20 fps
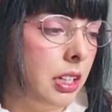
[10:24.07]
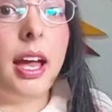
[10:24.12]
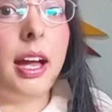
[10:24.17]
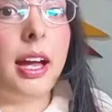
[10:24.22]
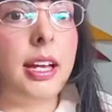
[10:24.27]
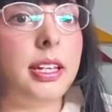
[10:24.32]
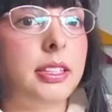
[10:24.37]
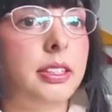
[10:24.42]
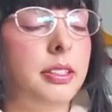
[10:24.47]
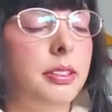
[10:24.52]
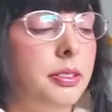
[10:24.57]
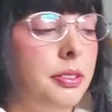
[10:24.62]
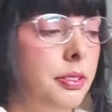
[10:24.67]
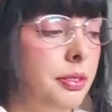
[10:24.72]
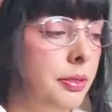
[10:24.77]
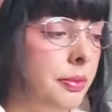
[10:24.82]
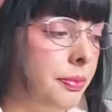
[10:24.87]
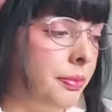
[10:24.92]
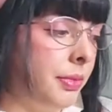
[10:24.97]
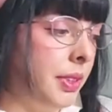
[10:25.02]
I
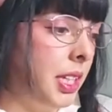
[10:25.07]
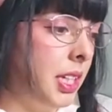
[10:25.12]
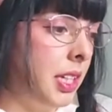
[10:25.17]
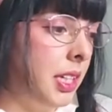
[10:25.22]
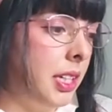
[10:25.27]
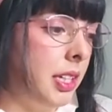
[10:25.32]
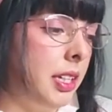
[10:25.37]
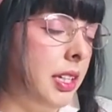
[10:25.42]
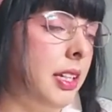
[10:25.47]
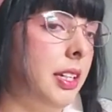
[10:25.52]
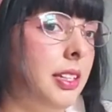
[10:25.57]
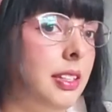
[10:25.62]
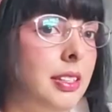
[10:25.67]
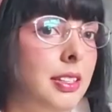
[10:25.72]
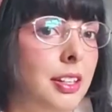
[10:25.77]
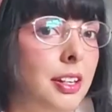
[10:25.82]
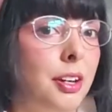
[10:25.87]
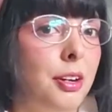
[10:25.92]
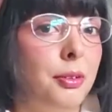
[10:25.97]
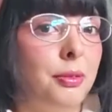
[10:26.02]
do the
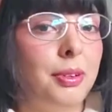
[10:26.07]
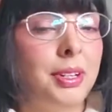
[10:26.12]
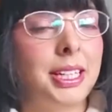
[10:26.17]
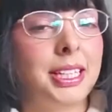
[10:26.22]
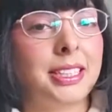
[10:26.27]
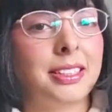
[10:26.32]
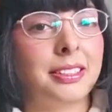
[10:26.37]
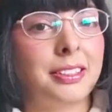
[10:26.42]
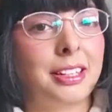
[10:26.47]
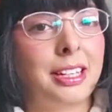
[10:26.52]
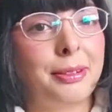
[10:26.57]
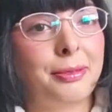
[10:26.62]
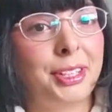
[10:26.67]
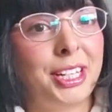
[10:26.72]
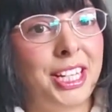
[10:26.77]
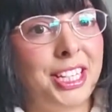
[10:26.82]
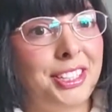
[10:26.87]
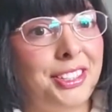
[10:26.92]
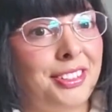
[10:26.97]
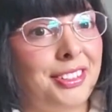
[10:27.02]
Snow White
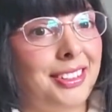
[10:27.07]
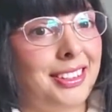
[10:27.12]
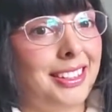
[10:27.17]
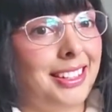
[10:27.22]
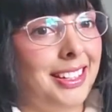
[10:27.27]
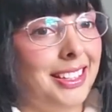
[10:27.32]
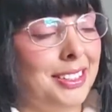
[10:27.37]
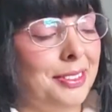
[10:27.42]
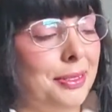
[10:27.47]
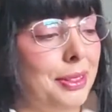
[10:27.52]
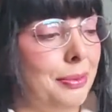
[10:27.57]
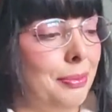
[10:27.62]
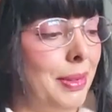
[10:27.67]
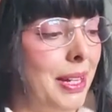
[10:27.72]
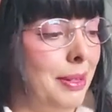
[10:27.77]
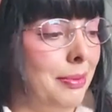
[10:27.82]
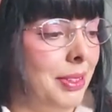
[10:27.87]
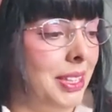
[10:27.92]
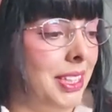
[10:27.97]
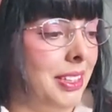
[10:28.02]
collaboration dress with
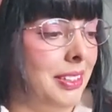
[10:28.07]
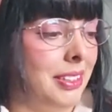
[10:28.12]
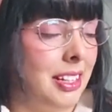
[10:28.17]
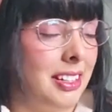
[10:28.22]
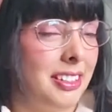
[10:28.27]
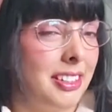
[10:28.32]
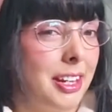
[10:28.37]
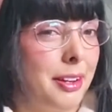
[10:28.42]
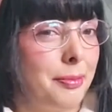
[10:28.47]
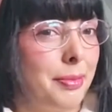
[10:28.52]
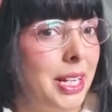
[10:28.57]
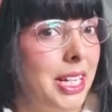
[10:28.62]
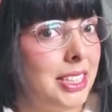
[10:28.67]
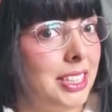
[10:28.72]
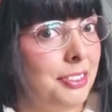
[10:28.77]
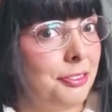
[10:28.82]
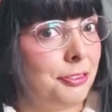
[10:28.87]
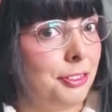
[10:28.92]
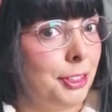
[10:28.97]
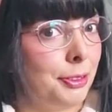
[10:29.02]
Baby the Starshine
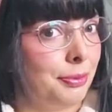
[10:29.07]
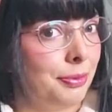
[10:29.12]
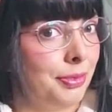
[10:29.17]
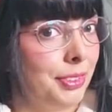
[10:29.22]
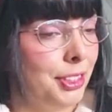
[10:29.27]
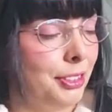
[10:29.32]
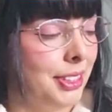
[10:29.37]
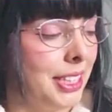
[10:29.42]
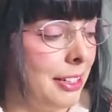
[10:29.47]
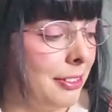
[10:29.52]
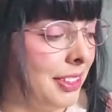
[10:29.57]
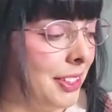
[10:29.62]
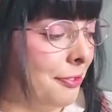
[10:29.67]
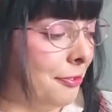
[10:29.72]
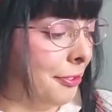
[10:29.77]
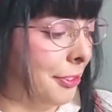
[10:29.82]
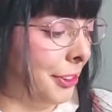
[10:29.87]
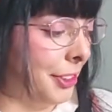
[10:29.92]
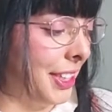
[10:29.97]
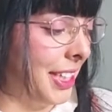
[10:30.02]
Brighty from
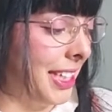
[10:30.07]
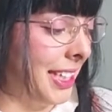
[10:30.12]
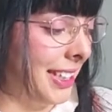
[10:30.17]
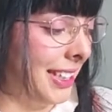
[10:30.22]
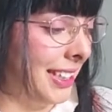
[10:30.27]
2014.